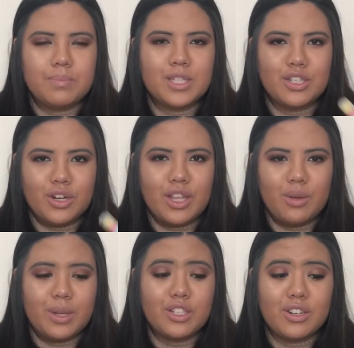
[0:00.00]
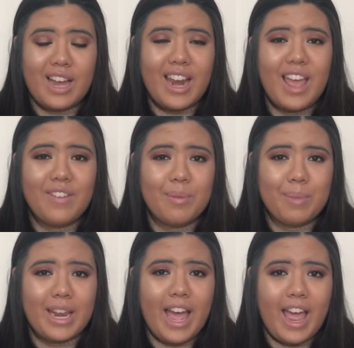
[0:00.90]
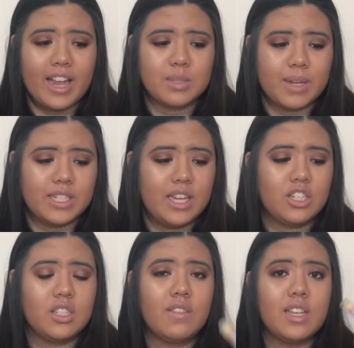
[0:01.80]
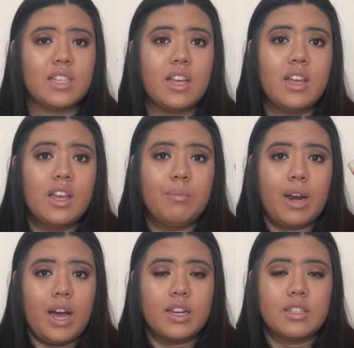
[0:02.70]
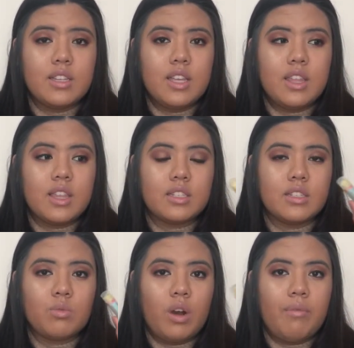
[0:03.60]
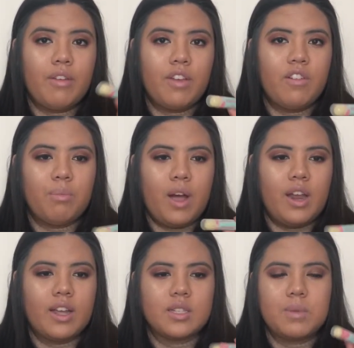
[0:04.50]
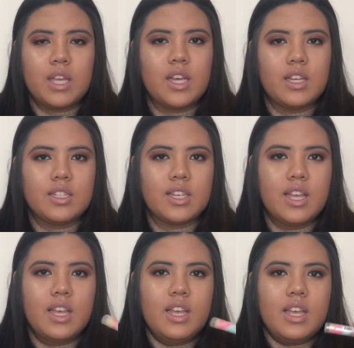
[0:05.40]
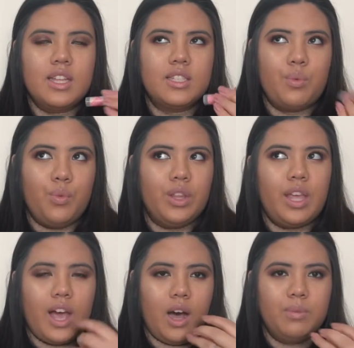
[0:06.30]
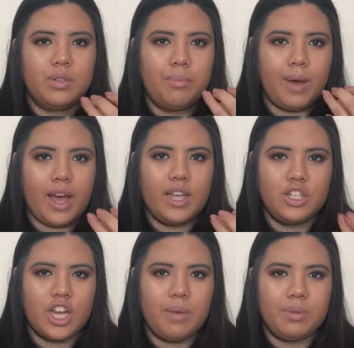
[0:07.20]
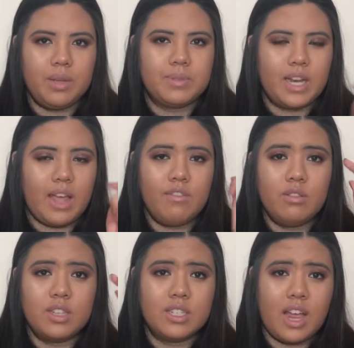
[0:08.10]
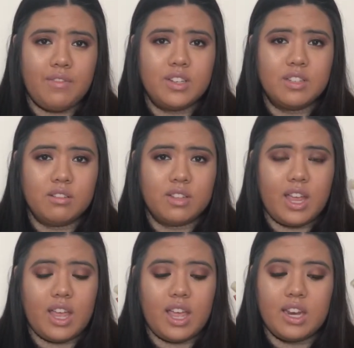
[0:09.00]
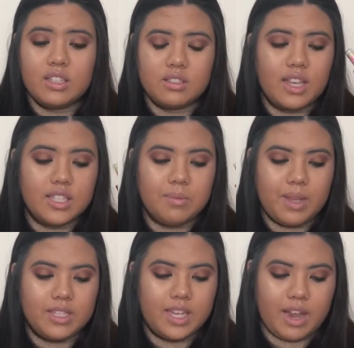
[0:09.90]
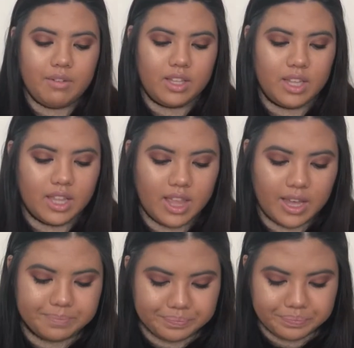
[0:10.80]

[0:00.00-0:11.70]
during the winter, not having many high expectations of this. But honestly, this is one of my favorite products because it's really helped my chap lips, and I've used this every single day, and it's amazing. I really like that.